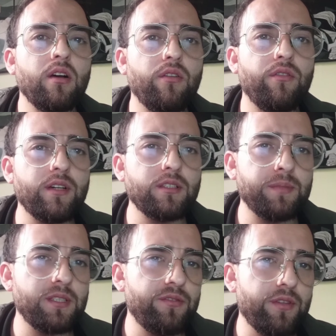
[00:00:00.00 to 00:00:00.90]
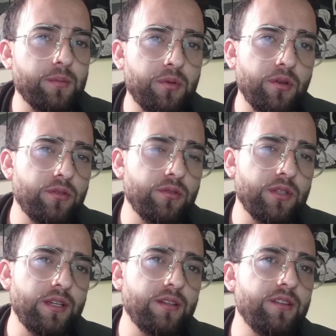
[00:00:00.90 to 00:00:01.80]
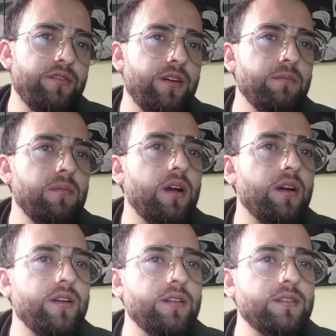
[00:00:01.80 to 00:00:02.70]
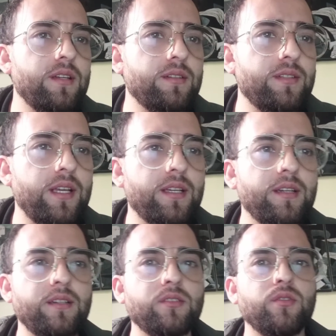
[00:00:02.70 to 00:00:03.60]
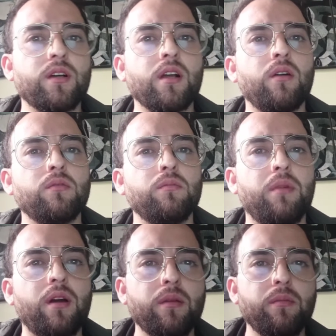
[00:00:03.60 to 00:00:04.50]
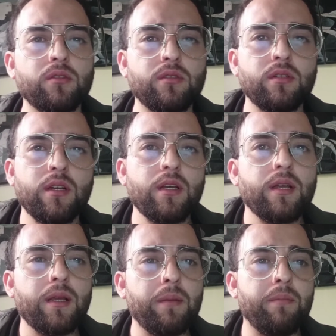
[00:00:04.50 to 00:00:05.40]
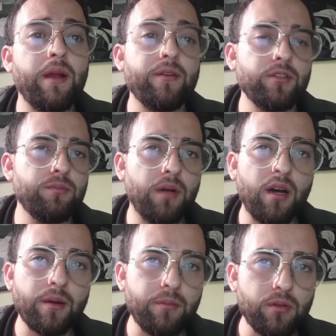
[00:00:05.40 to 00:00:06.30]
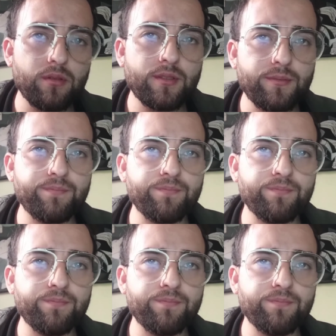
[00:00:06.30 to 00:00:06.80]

of a specific product in different markets and taking into account various variables.